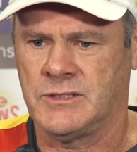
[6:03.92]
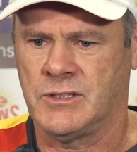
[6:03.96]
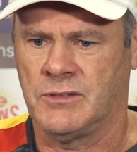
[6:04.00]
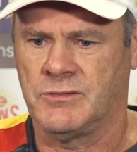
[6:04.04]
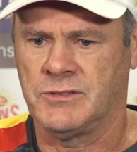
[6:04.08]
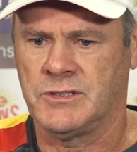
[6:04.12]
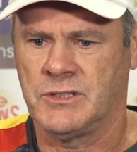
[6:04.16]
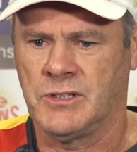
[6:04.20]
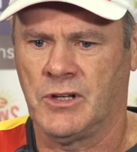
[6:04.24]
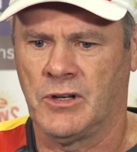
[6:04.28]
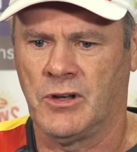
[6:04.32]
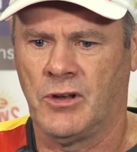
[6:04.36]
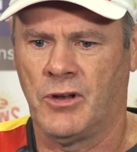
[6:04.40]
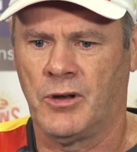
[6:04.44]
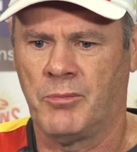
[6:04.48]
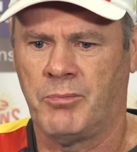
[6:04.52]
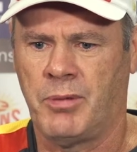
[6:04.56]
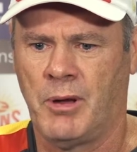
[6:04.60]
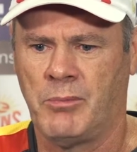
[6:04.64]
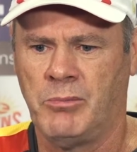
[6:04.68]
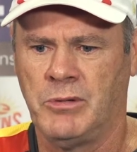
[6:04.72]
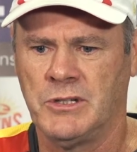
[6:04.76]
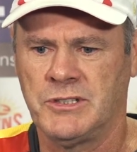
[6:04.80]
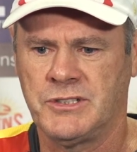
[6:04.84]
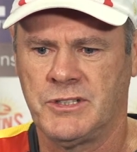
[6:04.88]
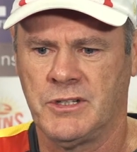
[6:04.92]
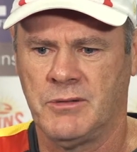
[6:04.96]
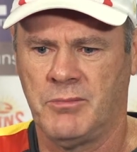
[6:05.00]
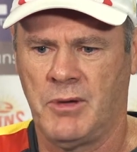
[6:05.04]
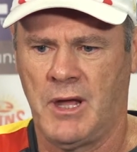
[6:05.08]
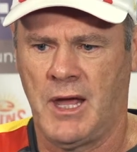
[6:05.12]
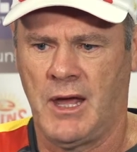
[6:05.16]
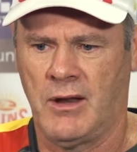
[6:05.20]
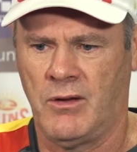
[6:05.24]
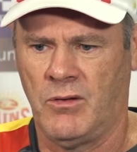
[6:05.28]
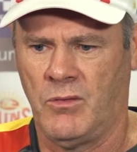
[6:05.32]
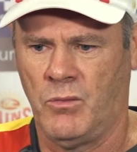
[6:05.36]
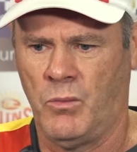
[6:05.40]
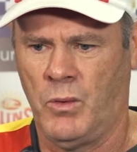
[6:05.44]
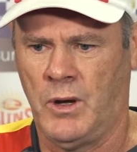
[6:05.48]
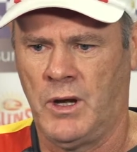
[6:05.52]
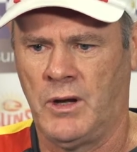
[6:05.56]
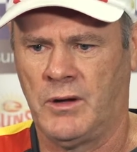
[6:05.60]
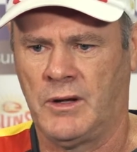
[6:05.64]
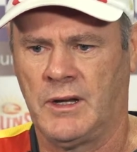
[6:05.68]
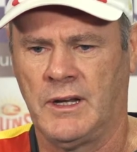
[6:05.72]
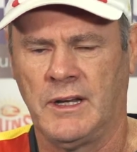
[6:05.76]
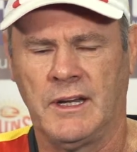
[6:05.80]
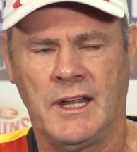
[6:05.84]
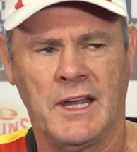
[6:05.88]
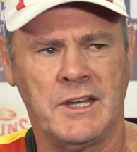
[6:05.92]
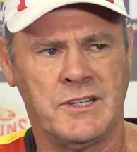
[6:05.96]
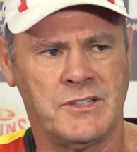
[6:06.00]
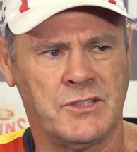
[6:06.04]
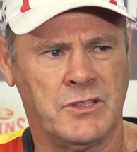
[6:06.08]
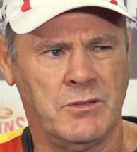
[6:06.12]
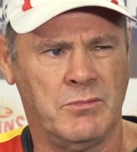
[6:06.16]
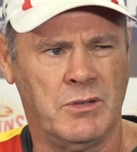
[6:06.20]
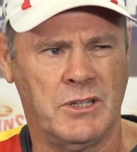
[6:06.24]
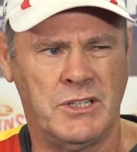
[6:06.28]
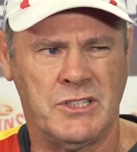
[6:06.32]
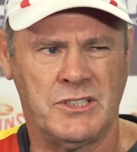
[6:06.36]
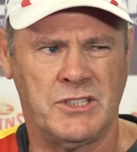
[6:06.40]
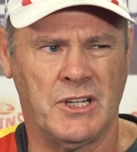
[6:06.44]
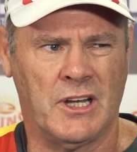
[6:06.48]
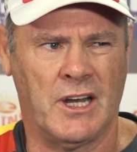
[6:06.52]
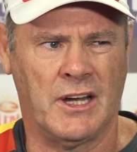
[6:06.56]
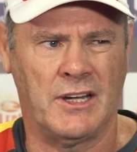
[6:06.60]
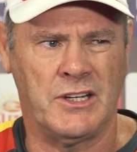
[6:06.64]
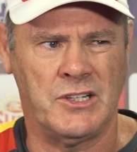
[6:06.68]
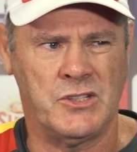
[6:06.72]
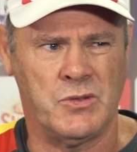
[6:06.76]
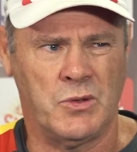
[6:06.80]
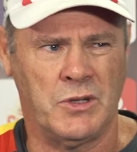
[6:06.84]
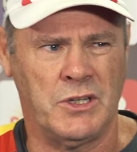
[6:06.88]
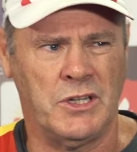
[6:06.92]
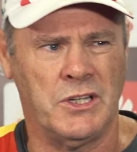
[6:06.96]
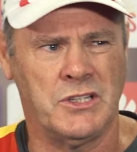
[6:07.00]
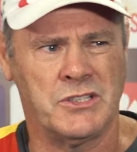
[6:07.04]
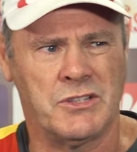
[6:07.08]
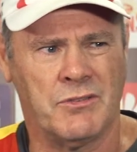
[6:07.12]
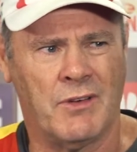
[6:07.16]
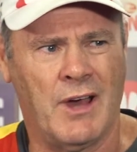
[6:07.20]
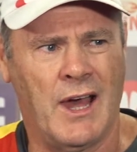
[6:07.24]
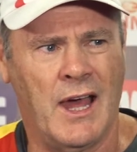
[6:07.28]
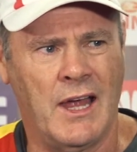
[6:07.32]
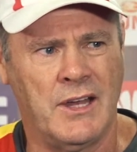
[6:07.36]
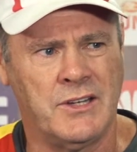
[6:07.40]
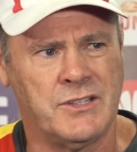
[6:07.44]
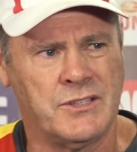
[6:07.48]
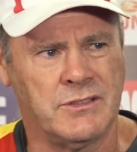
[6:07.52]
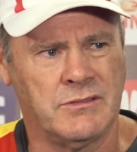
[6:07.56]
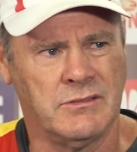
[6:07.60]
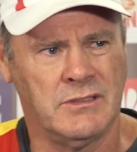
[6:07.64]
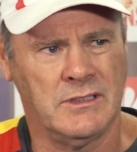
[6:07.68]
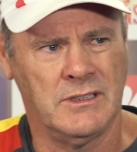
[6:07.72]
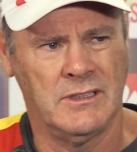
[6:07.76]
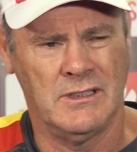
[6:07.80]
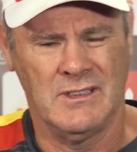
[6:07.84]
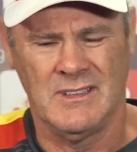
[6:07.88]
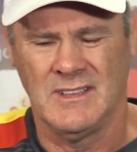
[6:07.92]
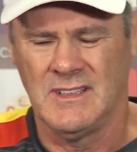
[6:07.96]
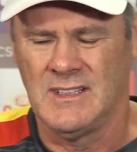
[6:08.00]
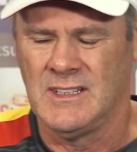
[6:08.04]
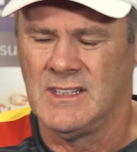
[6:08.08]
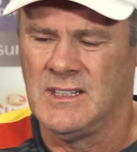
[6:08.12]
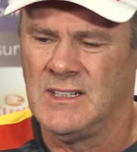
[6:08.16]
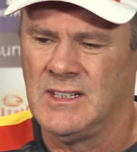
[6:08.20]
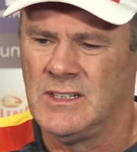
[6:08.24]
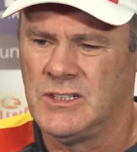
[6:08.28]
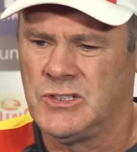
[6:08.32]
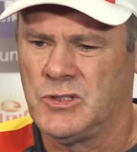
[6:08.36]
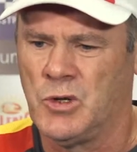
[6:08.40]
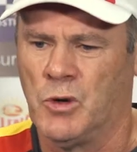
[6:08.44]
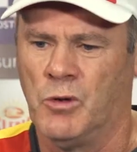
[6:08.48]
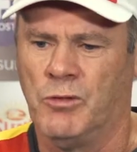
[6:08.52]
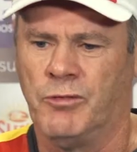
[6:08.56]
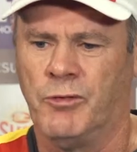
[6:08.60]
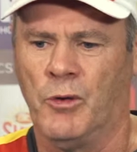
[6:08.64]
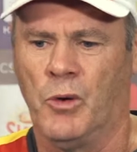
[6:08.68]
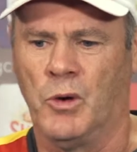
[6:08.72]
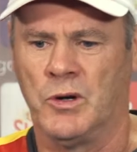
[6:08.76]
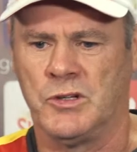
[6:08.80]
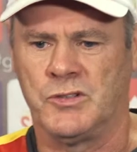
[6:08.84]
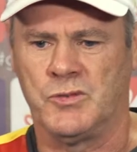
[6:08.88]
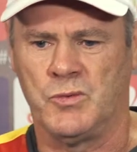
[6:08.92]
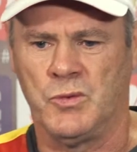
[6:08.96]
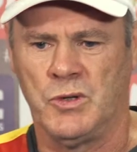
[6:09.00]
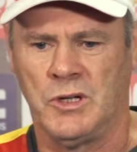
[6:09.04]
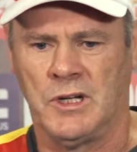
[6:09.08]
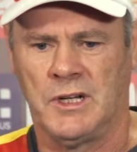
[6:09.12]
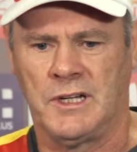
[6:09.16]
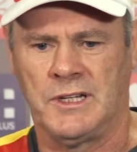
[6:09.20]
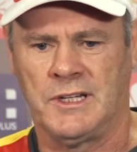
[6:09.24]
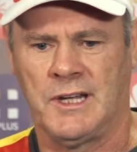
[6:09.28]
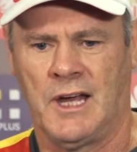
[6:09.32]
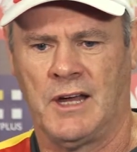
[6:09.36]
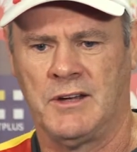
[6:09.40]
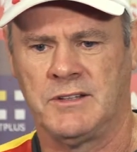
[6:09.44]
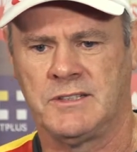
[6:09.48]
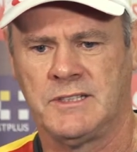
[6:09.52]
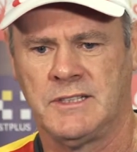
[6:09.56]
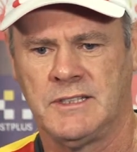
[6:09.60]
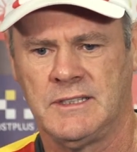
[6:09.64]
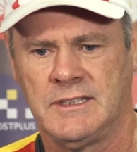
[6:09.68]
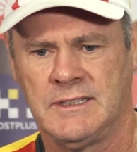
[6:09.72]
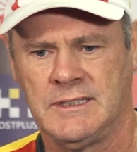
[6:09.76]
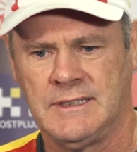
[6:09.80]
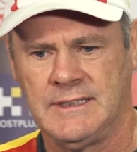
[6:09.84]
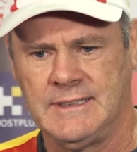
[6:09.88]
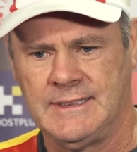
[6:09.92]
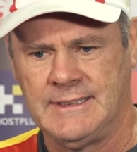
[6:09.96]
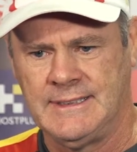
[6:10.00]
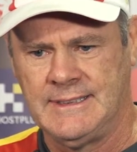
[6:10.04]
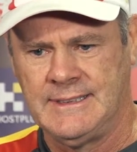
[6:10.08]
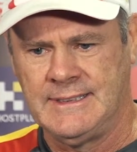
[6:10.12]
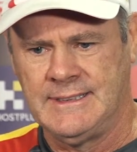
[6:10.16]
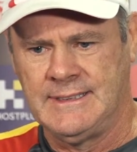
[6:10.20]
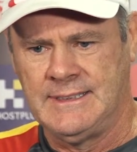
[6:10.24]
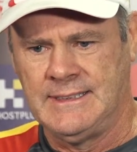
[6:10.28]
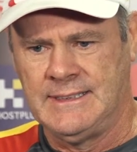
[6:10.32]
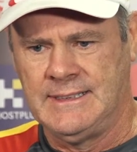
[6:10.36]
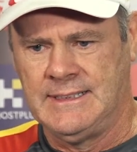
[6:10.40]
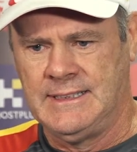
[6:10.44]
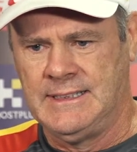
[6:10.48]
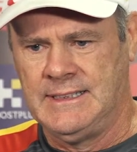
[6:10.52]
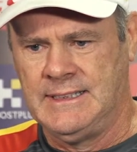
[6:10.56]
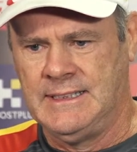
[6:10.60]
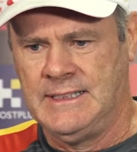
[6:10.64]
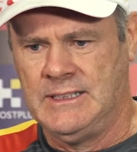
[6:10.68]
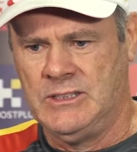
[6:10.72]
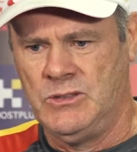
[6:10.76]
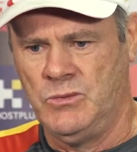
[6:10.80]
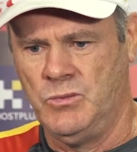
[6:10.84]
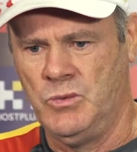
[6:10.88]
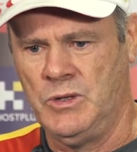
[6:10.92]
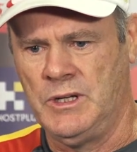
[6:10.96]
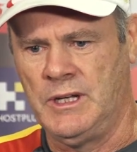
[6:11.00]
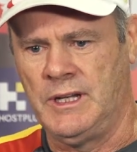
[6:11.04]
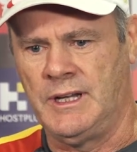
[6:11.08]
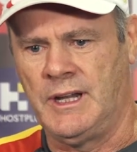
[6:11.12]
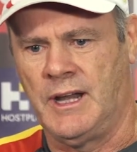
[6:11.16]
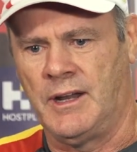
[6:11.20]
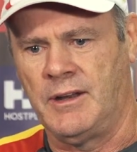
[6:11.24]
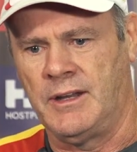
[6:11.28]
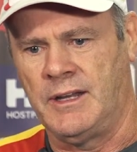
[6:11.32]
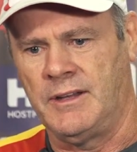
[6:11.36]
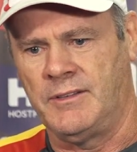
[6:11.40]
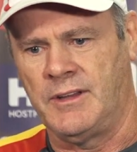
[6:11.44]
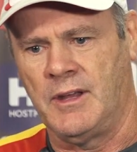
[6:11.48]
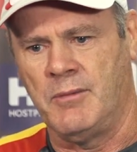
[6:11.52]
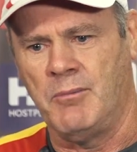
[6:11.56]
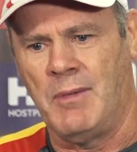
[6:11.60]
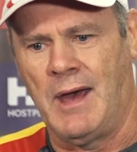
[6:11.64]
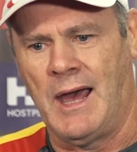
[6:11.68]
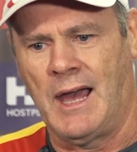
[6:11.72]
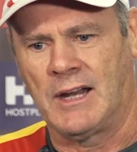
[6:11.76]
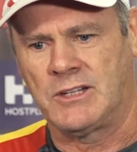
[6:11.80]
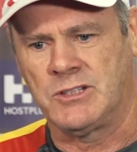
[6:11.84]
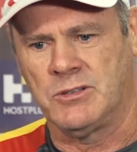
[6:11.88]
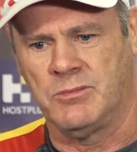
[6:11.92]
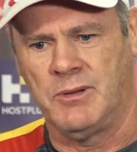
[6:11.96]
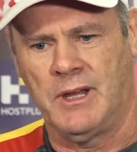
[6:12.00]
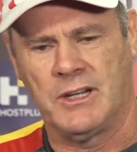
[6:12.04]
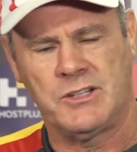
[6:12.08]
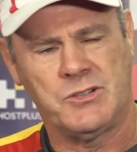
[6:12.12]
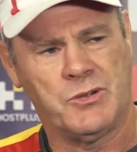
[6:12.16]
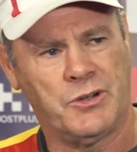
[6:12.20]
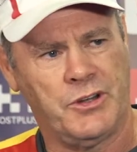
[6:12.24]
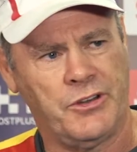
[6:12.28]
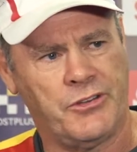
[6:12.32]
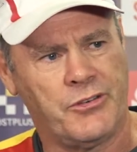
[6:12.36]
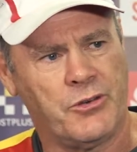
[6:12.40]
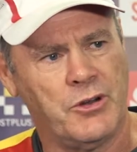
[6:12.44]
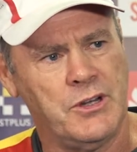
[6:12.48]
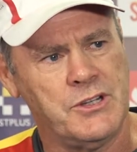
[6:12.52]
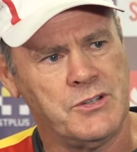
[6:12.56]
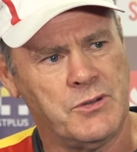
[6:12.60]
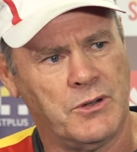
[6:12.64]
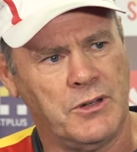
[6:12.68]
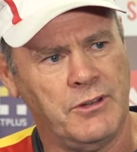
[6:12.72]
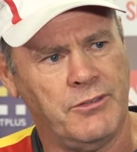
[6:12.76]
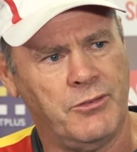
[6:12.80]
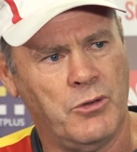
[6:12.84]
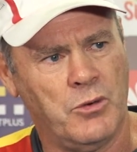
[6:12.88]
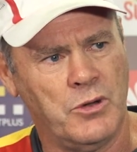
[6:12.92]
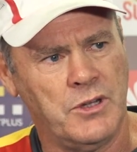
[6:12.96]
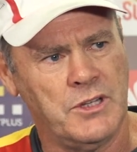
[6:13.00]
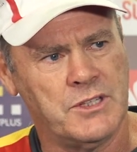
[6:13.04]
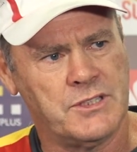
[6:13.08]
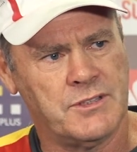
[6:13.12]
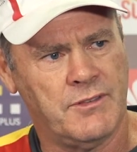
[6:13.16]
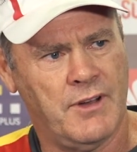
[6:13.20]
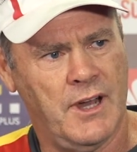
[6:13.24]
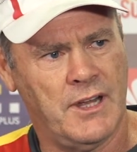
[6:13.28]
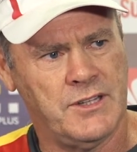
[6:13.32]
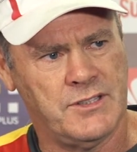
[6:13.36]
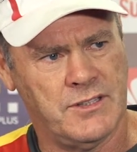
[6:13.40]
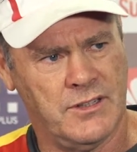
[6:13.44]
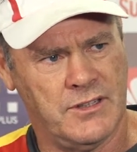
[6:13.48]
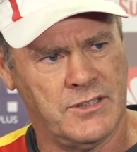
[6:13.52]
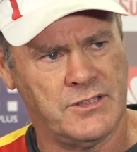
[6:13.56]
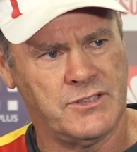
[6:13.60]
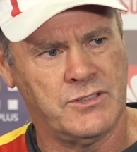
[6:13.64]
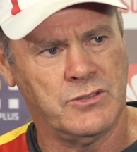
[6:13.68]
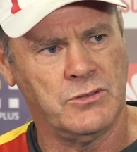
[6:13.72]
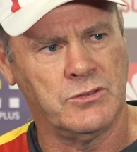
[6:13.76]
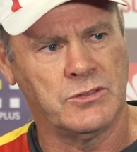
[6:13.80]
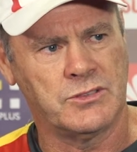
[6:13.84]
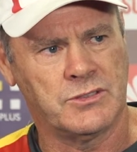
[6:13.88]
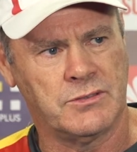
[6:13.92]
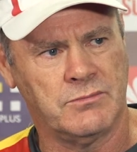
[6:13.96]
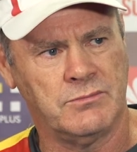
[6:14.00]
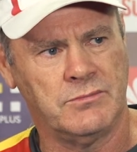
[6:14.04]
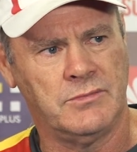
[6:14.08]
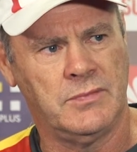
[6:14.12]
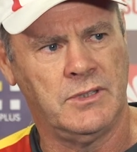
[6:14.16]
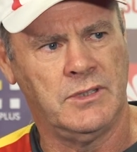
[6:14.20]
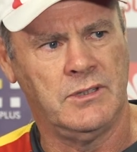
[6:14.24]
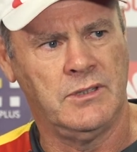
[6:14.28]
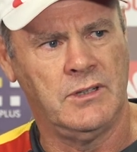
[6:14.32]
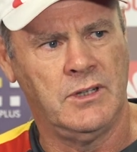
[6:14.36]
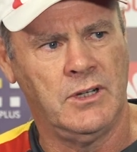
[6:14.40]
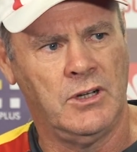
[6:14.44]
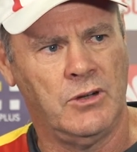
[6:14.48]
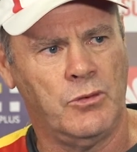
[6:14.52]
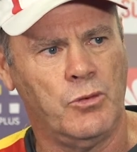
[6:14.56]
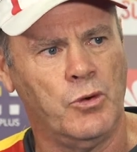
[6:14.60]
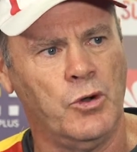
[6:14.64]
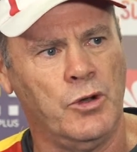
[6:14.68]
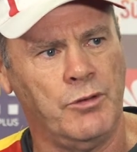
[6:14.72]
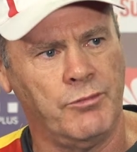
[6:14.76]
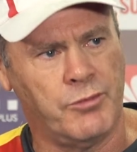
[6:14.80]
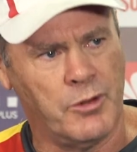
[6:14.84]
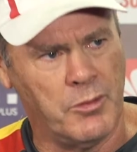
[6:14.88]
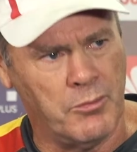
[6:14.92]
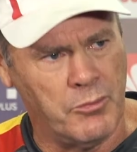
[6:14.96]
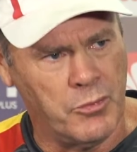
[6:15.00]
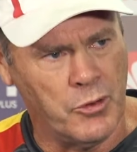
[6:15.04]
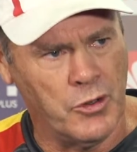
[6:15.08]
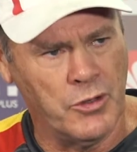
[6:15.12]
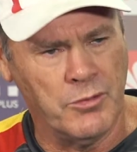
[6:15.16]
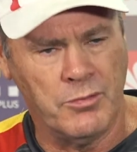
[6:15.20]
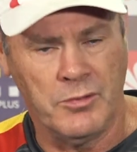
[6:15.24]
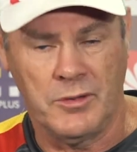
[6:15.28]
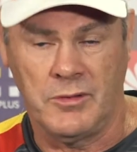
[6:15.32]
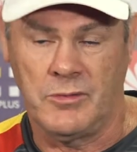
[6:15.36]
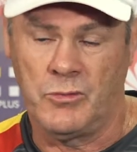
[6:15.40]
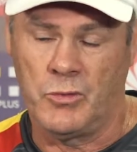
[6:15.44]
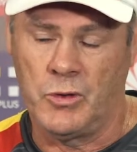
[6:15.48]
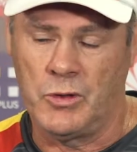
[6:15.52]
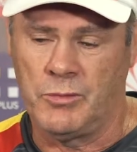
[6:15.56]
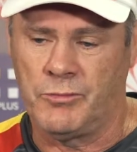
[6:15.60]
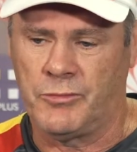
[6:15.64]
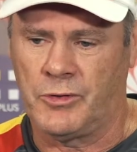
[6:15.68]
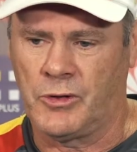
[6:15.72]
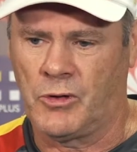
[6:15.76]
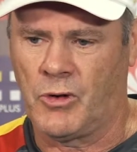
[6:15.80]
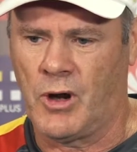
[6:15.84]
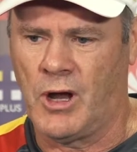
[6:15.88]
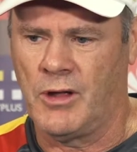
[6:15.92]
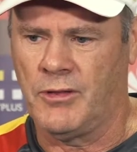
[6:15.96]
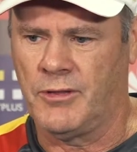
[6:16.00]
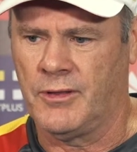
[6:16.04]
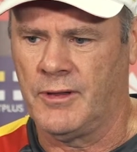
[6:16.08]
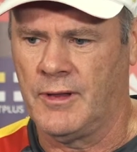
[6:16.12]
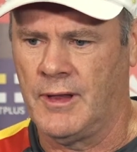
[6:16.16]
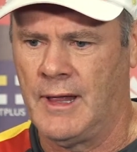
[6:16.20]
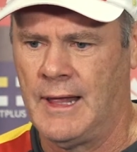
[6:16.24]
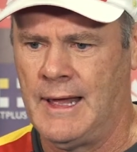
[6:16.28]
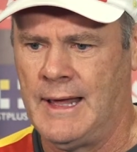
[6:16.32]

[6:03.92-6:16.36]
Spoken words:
obviously got a lot of publicity about where he can get to, but he's still only 20 years of age, and tall forwards really don't hit their mark to about 23, 24 years of age. So there's still some room for improvement and room for growth.